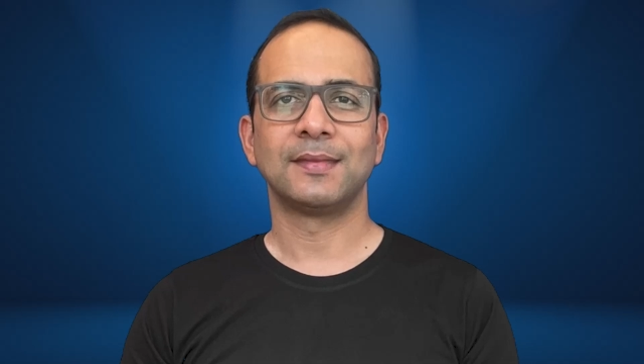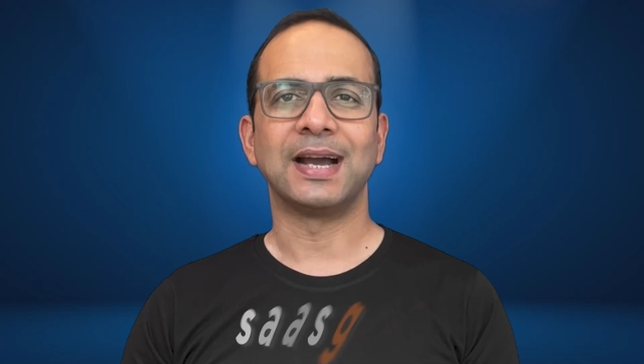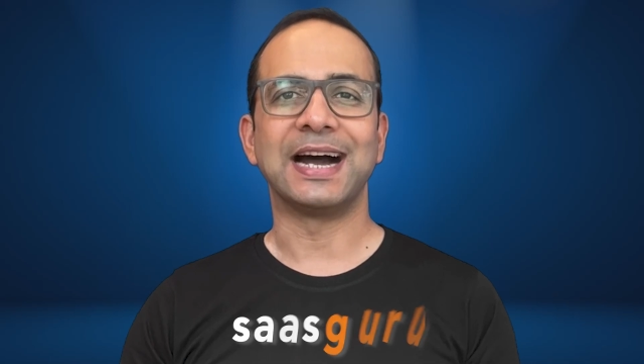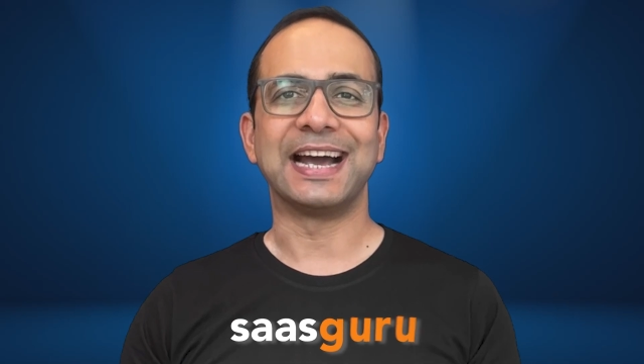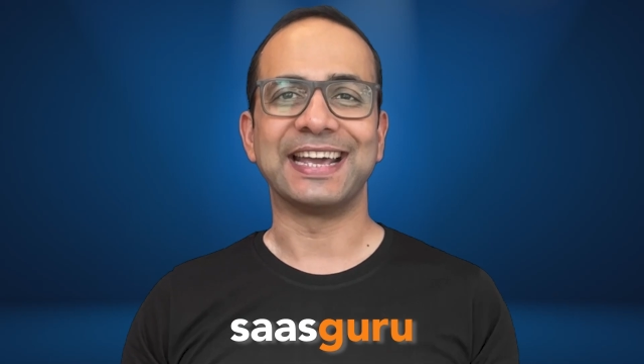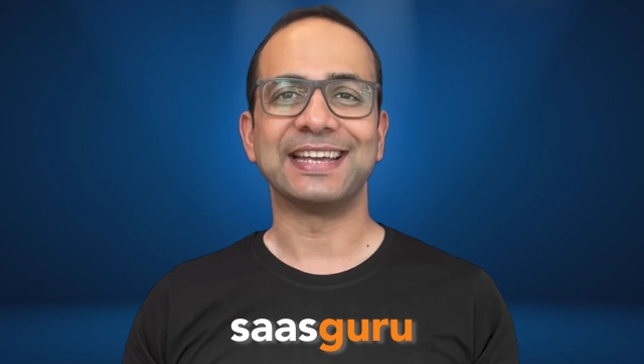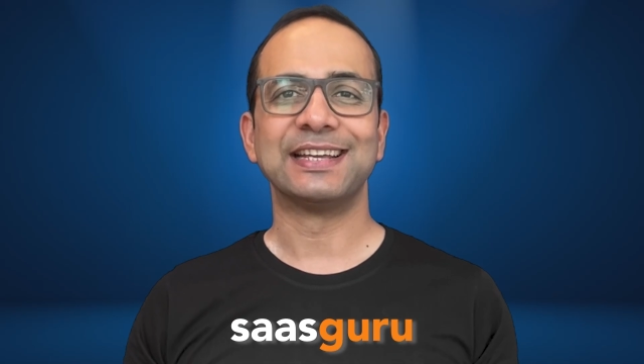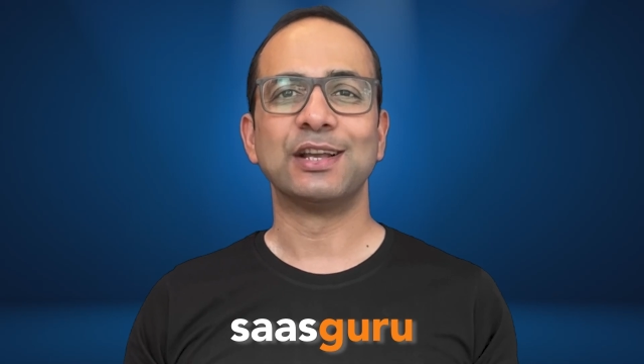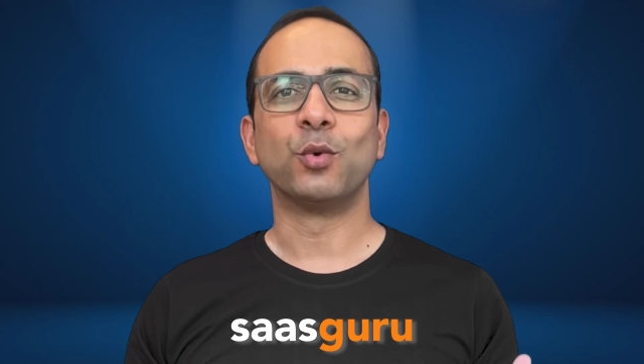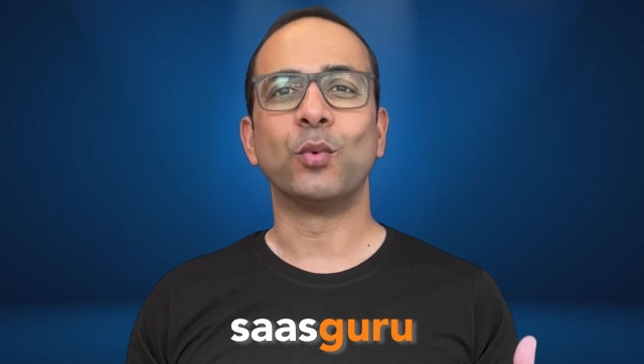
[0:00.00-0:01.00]
Hi,
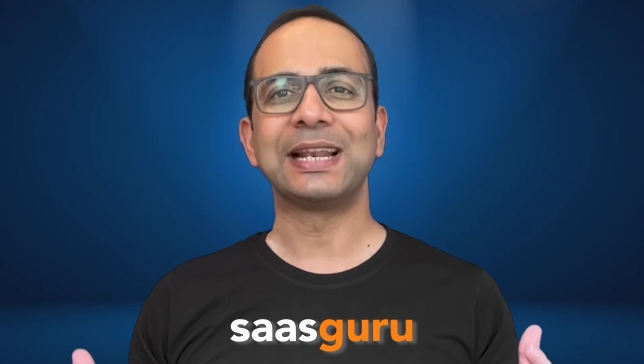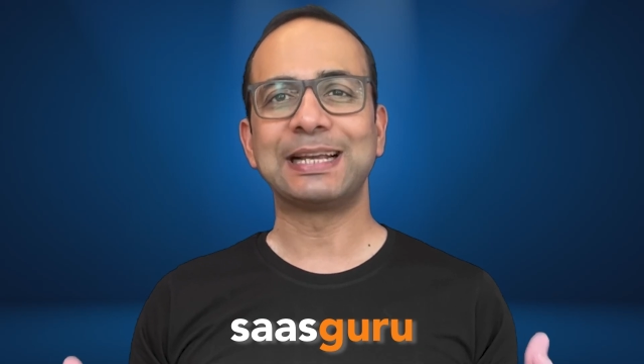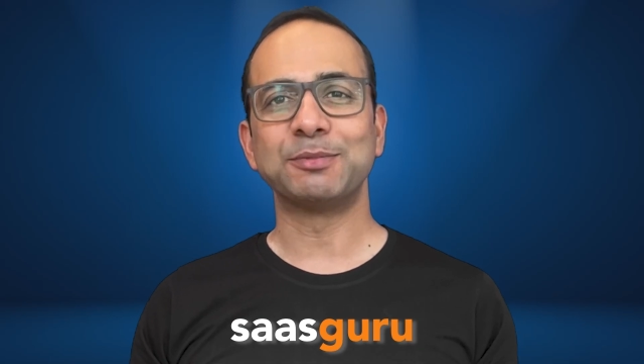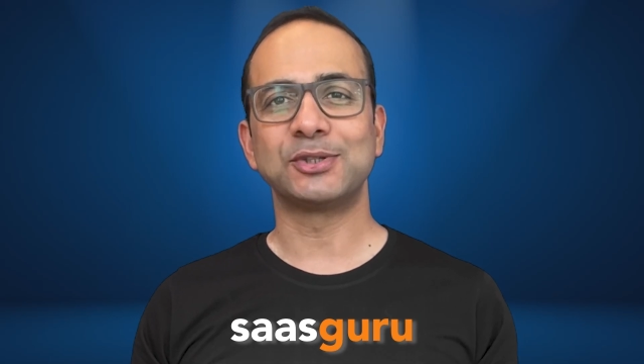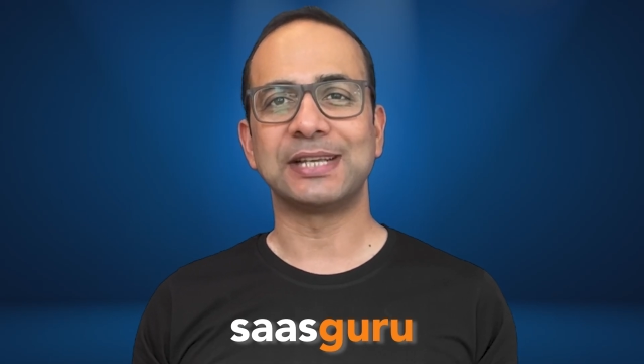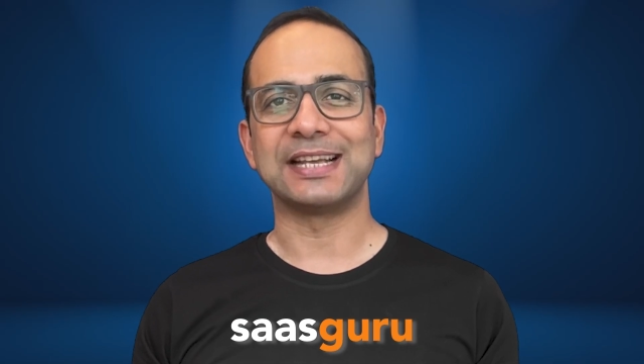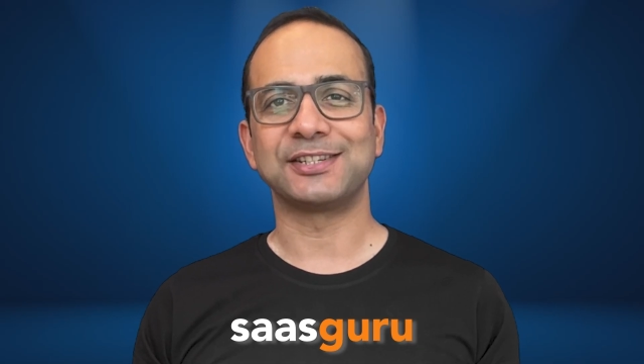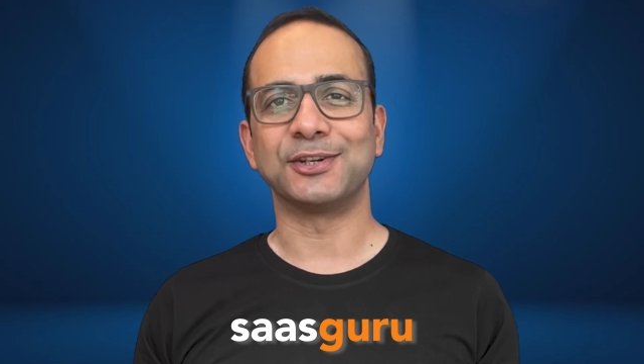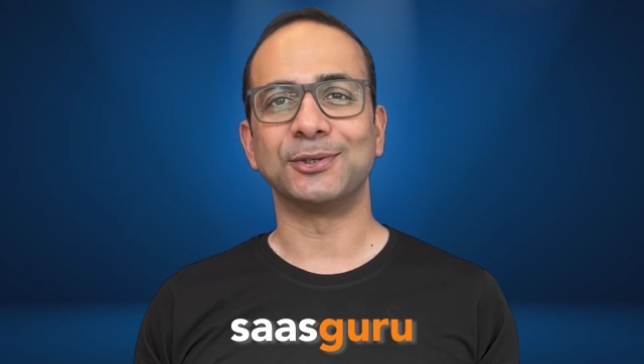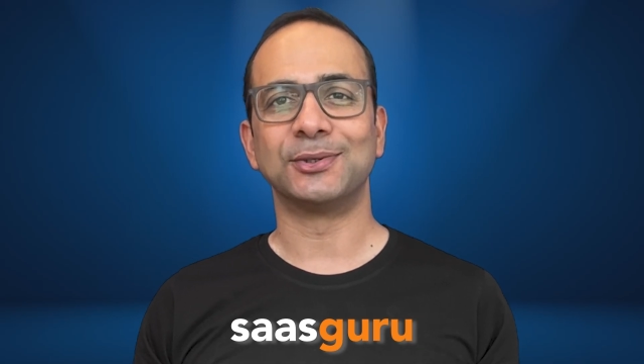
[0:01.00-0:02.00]
welcome to
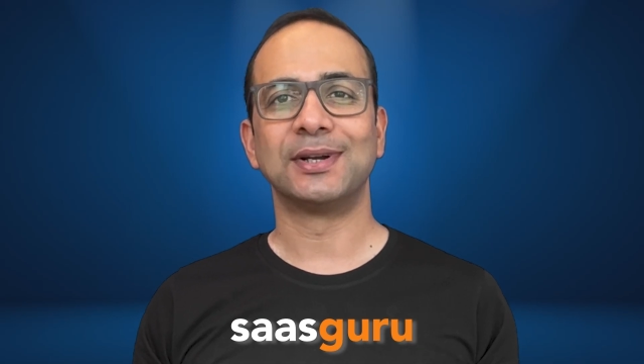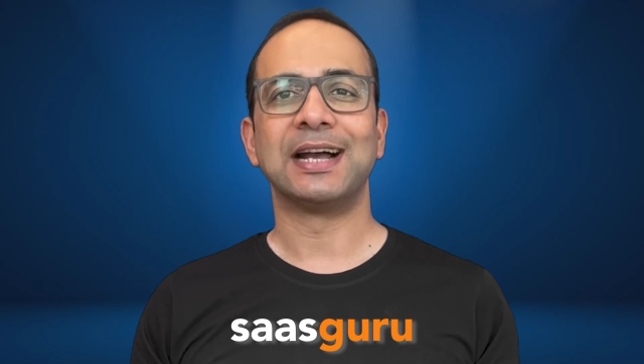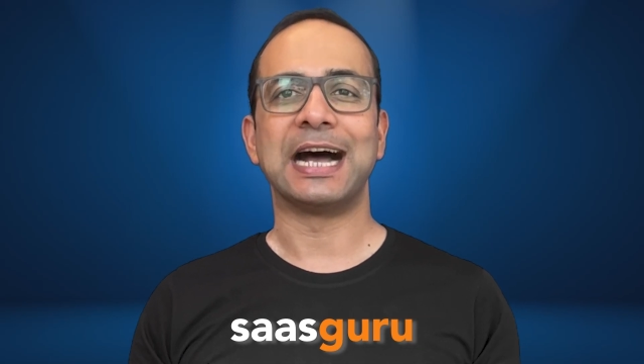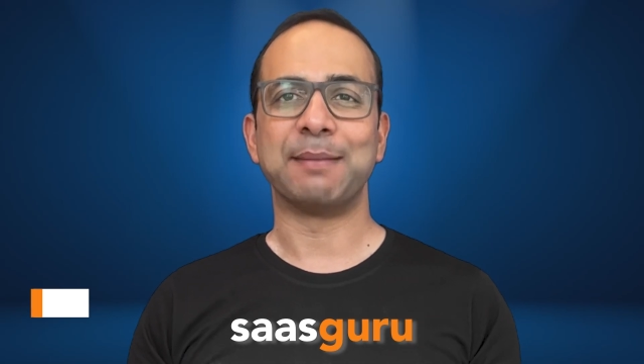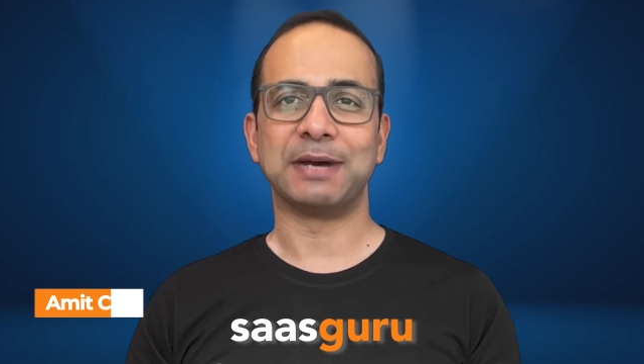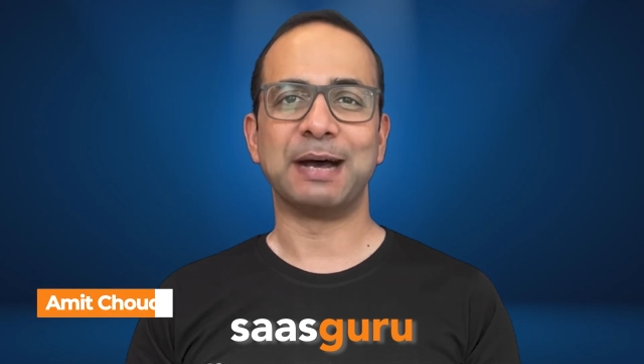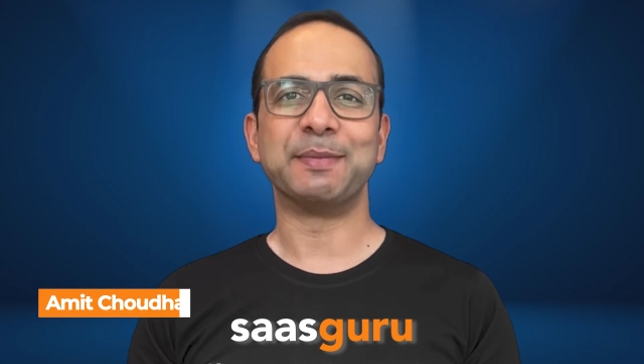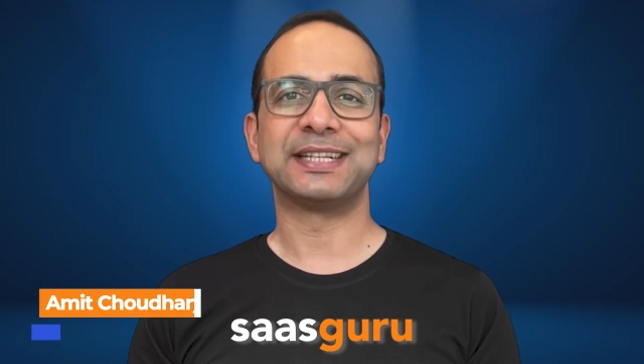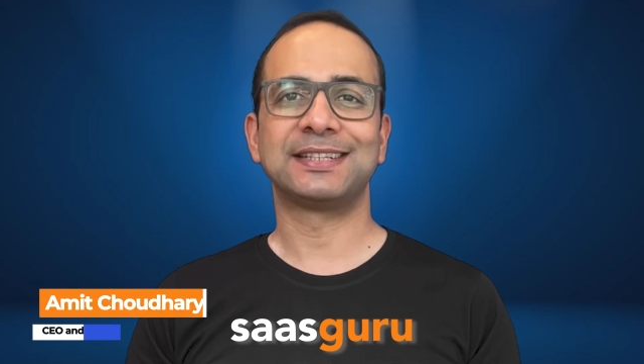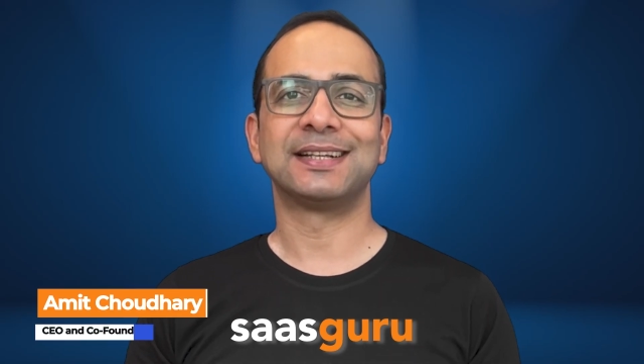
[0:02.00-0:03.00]
SaaS Guru. I'm
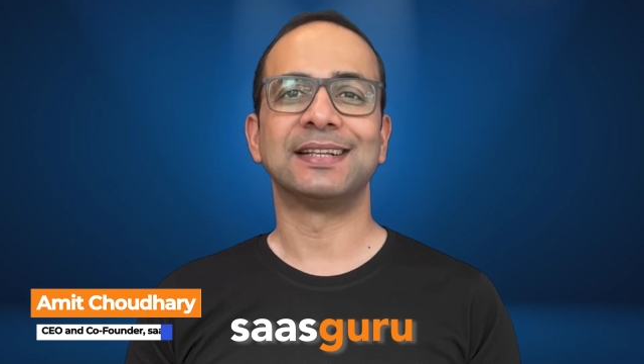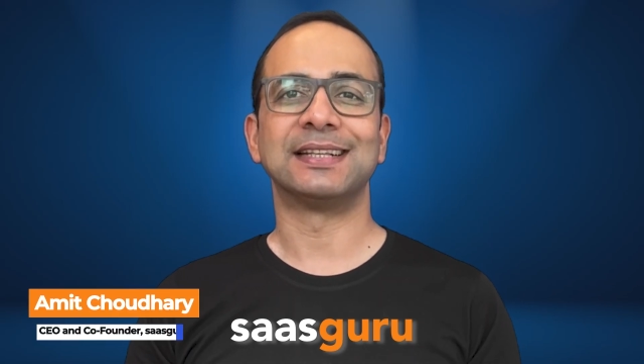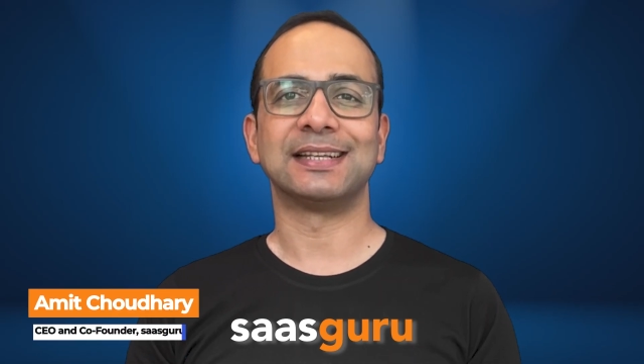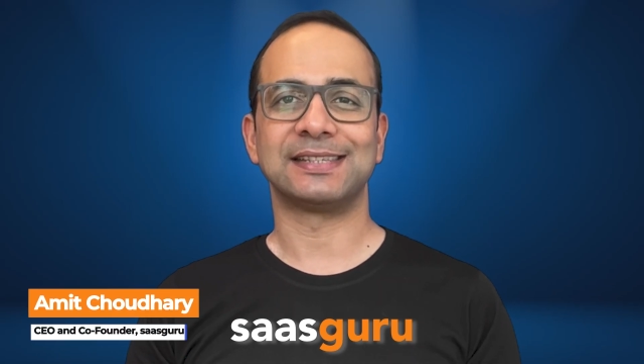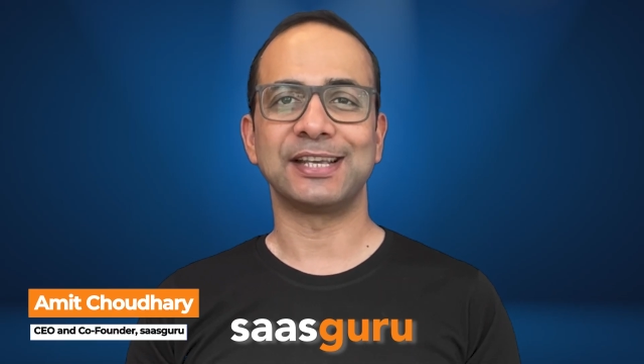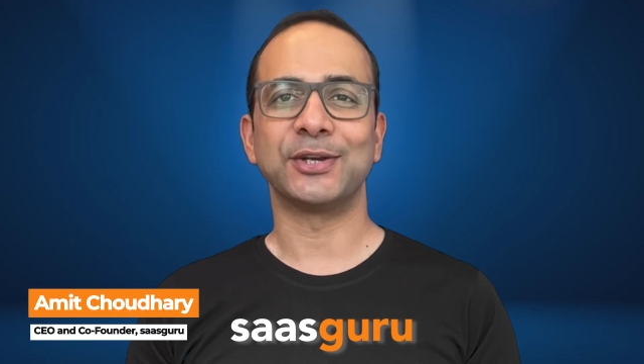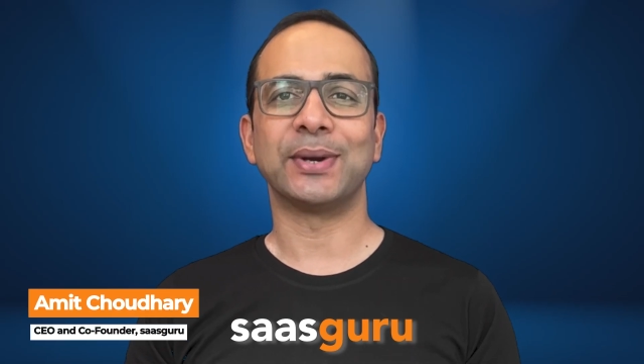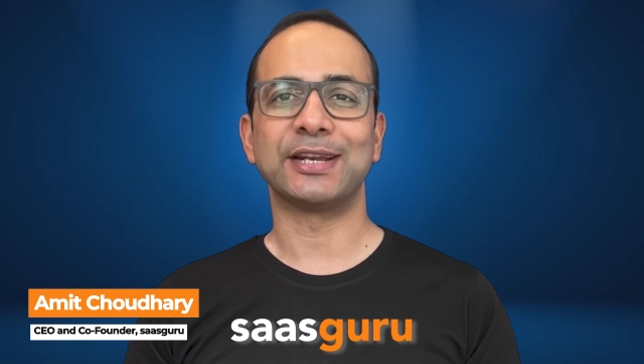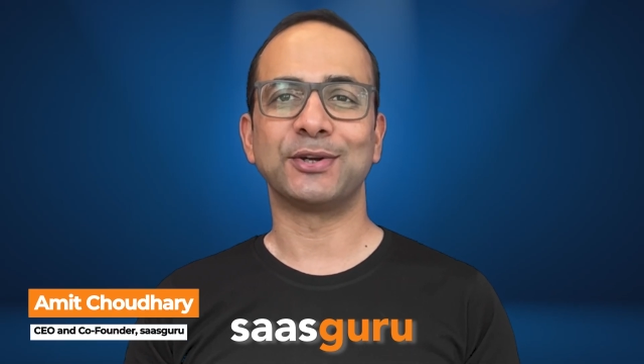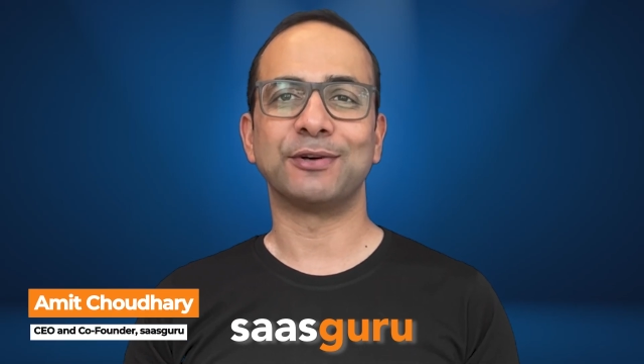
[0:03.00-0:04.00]
Amit, the
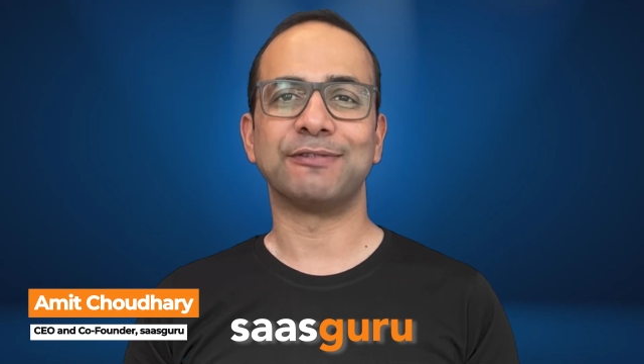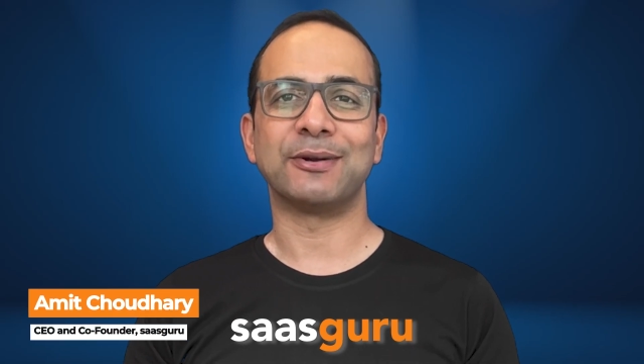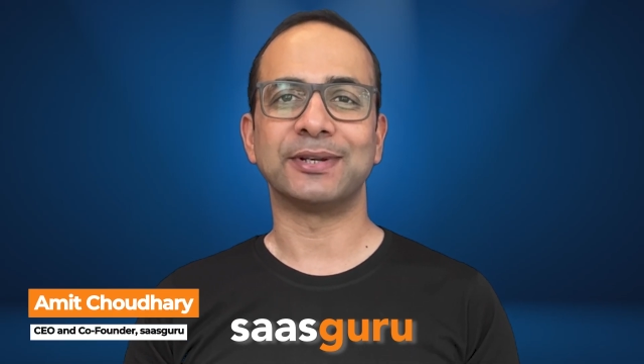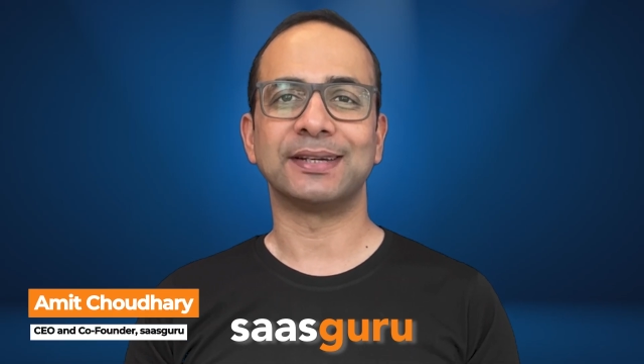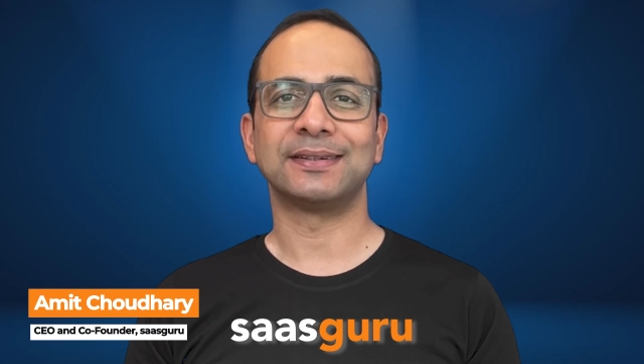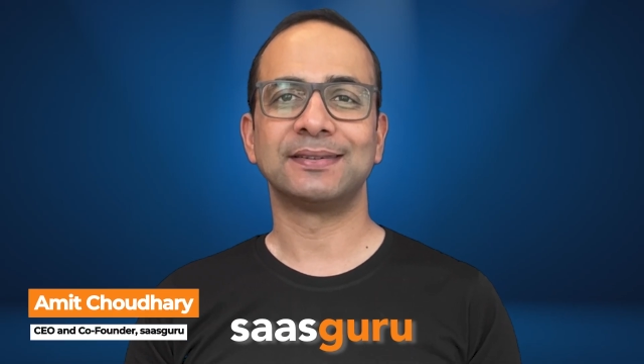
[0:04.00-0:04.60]
CEO and co-founder.